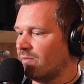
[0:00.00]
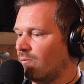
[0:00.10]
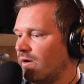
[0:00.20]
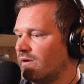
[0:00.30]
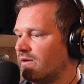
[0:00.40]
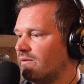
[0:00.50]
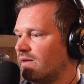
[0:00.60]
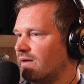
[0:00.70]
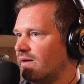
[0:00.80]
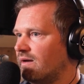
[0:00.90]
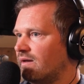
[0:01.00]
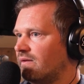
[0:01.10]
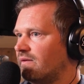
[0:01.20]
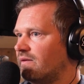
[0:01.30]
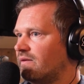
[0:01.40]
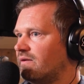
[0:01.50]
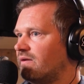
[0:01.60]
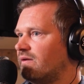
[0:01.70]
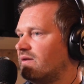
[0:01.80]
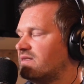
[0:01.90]
what uh, the,
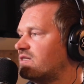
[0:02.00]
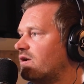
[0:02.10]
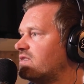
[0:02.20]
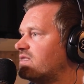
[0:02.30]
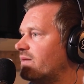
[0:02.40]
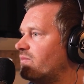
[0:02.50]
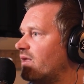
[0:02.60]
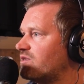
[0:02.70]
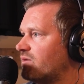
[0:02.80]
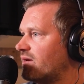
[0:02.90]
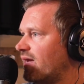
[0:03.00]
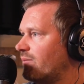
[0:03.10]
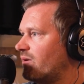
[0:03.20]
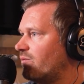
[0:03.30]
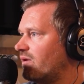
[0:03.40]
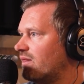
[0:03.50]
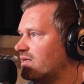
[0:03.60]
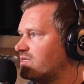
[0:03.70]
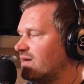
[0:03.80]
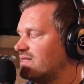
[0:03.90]
this concept does, we came up with
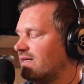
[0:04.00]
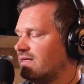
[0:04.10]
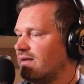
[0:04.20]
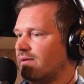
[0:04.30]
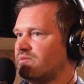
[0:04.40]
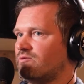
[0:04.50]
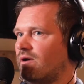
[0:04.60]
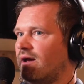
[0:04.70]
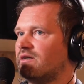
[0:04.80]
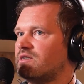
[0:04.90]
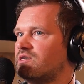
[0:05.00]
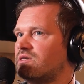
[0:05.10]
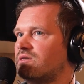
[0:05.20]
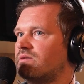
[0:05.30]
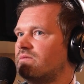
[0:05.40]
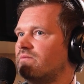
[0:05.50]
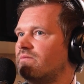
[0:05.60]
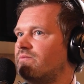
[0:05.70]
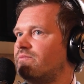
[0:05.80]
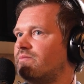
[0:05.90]
this basically, it helps riders
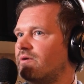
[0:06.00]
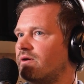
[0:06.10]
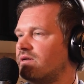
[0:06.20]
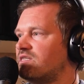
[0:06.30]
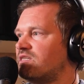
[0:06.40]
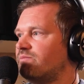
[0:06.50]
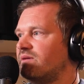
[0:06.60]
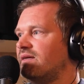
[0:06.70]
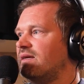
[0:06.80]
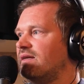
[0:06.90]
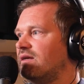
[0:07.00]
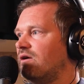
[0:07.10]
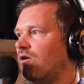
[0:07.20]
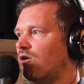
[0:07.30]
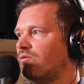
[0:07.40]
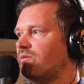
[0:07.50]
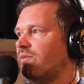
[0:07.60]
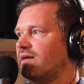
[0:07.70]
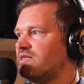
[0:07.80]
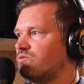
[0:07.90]
burn speed in awkward
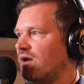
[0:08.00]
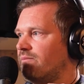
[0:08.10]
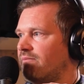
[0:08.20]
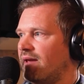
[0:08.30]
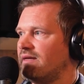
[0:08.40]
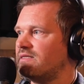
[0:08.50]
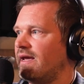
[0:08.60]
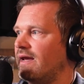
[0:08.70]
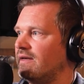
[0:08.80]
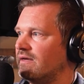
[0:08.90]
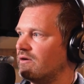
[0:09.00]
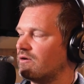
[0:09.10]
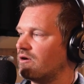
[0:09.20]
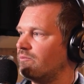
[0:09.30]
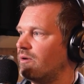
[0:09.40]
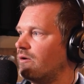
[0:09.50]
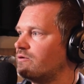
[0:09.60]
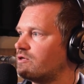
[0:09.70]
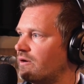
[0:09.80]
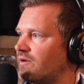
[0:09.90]
places while maintaining your
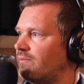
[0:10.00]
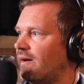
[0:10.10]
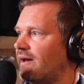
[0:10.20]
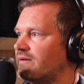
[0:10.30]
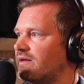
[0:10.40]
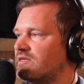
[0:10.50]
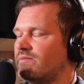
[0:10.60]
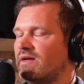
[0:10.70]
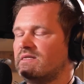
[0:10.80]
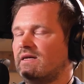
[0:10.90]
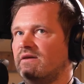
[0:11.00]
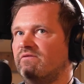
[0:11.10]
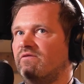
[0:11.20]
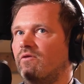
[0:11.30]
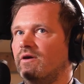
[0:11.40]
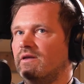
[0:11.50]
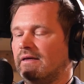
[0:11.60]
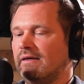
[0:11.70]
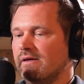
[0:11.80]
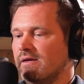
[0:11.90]
composure on the bike, that it's basically
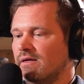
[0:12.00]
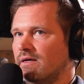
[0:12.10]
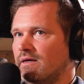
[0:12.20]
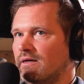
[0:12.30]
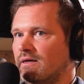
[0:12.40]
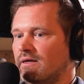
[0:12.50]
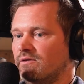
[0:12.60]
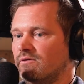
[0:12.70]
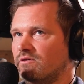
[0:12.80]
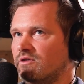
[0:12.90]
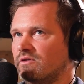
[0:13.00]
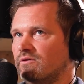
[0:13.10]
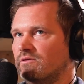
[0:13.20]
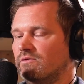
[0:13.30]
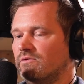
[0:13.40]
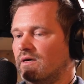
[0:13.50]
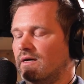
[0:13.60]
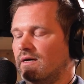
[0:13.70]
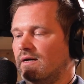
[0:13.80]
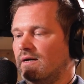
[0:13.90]
avoiding uh, you to
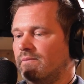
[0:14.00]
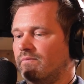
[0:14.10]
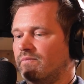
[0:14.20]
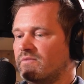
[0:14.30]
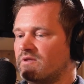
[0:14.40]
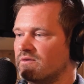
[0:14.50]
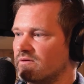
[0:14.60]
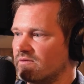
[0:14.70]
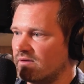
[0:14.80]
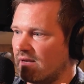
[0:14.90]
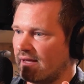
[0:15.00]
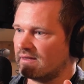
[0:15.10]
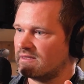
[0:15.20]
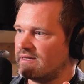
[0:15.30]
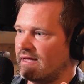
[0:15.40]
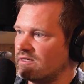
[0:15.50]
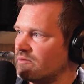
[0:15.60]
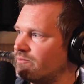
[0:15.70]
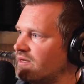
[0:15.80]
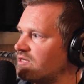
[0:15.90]
um, to like tend
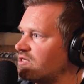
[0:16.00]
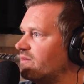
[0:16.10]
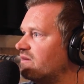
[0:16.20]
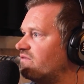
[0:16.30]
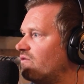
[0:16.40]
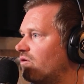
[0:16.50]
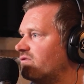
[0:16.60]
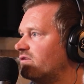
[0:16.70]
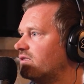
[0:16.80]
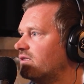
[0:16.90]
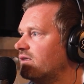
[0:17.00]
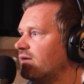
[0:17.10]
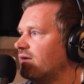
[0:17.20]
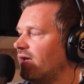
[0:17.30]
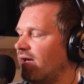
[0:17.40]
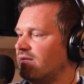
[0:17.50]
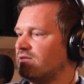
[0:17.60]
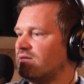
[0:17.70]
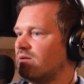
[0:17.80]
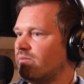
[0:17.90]
to pitch a bit forward,
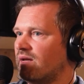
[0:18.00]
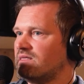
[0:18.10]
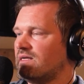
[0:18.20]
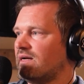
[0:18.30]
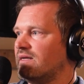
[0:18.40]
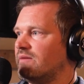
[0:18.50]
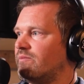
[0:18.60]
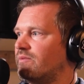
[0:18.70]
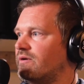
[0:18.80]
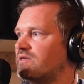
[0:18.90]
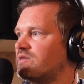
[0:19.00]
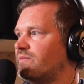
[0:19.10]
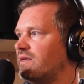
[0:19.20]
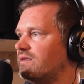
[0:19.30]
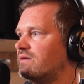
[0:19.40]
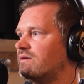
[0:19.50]
and you can basically burn speed